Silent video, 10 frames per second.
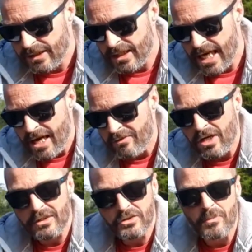I've
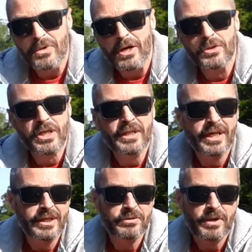got something else in
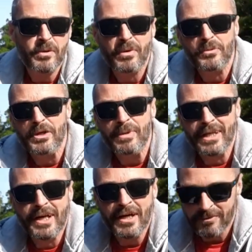there as well, but I'm going to make
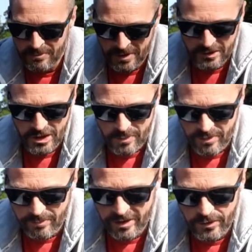that a
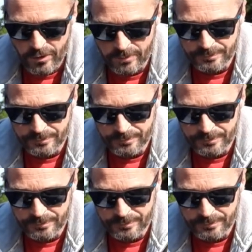separate video.